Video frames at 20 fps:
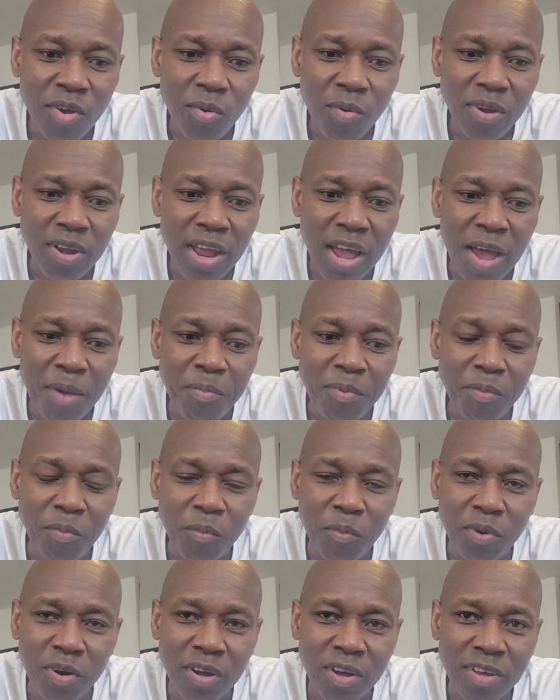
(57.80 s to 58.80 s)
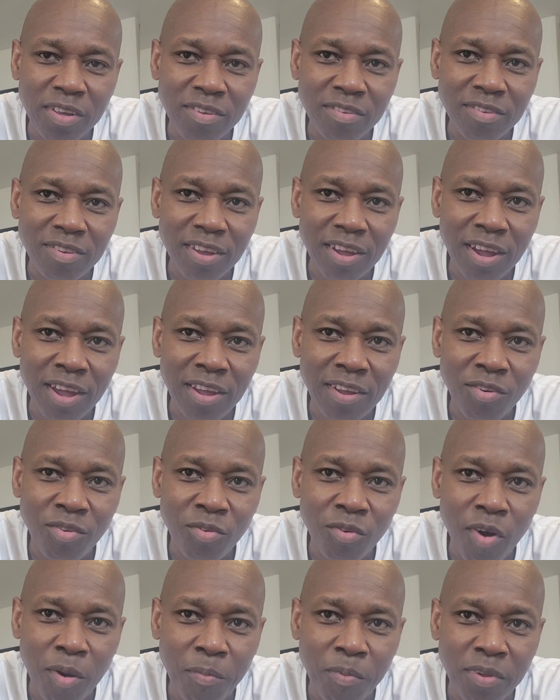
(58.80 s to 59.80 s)
what happened was I
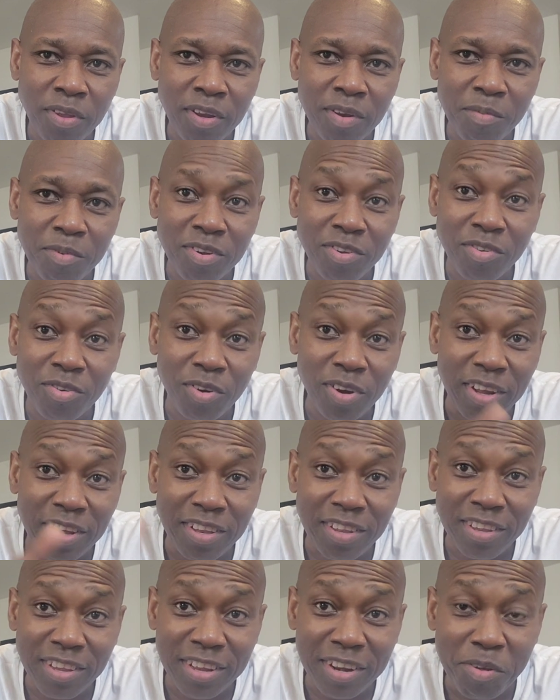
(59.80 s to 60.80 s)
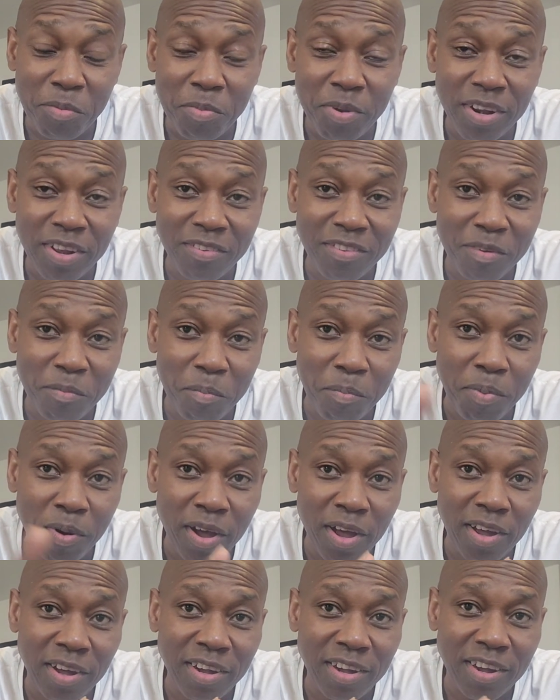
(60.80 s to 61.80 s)
grew up a little bit during a little bit of the
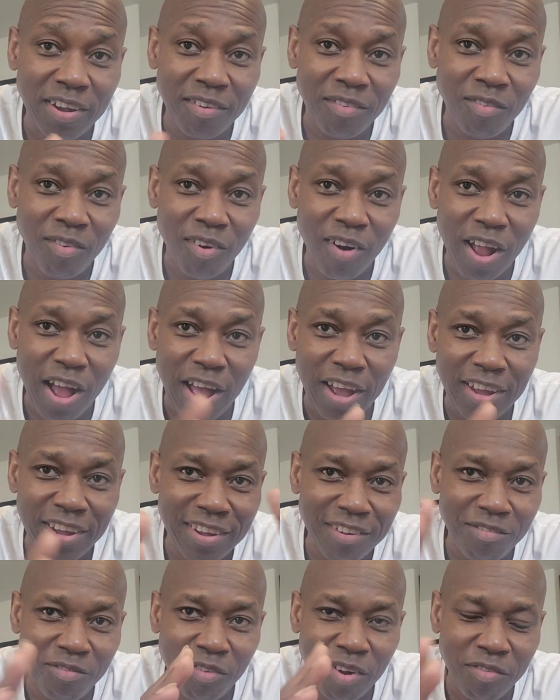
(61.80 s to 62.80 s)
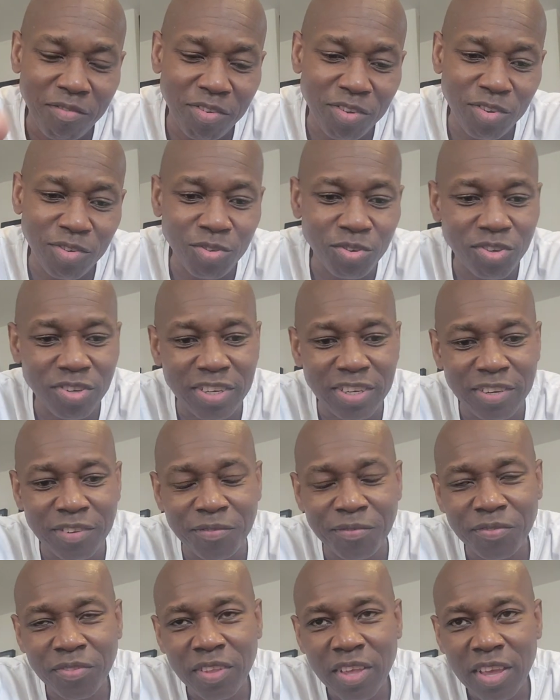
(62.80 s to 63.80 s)
punk rock revolution.